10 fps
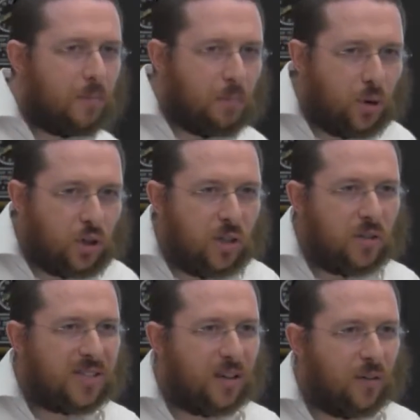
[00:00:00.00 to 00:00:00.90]

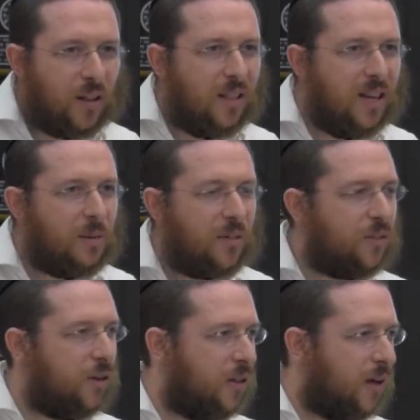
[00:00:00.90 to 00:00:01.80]
pushing yourself a little bit
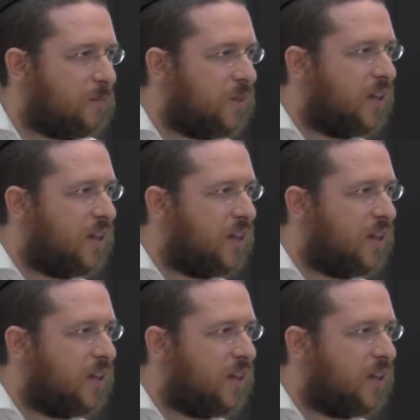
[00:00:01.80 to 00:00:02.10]
further.